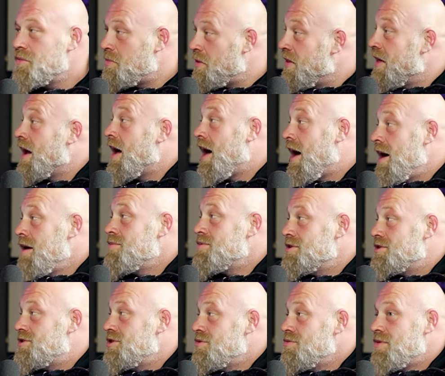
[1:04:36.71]
but like, I
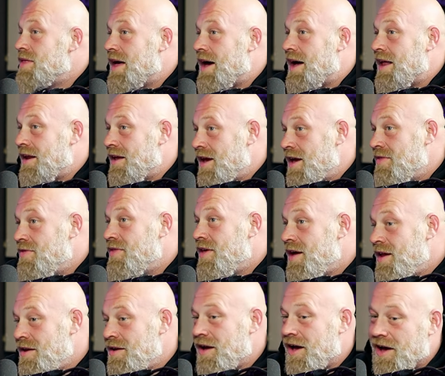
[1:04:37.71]
would do that. And
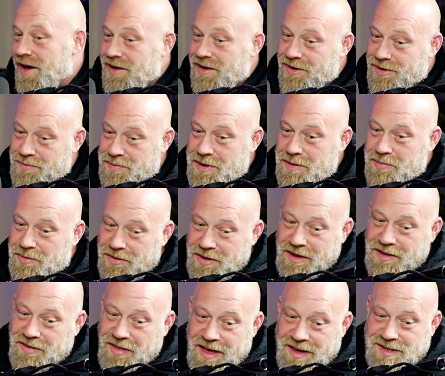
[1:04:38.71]
then I hear people
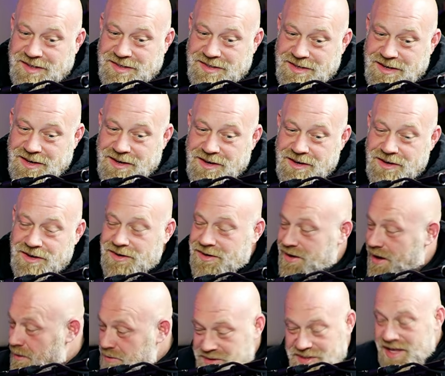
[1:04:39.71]
like Lex,
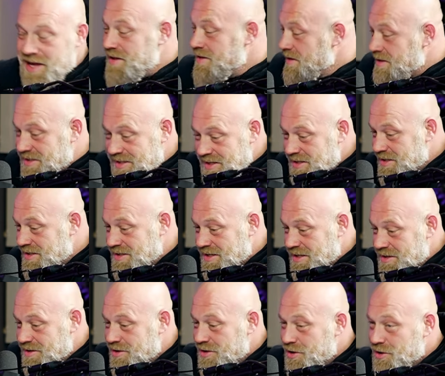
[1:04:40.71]
upstanding
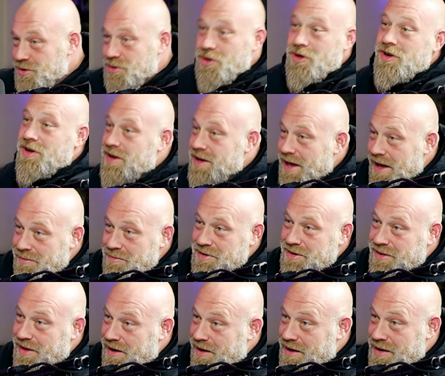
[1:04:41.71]
citizen, looking at me
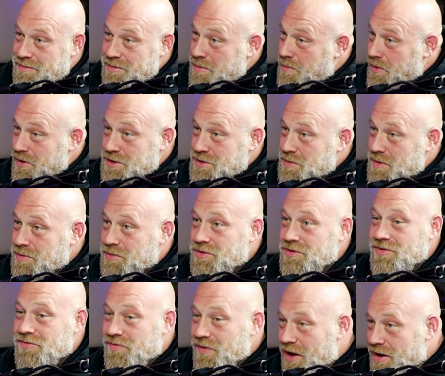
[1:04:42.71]
like I'm going to punch people in
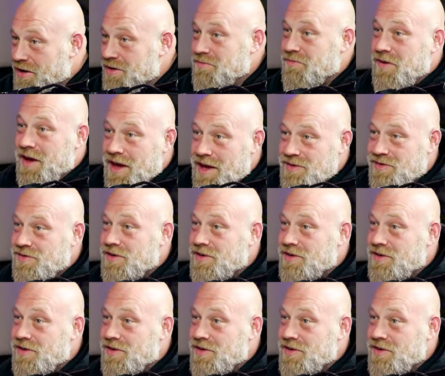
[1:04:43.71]
the fucking face.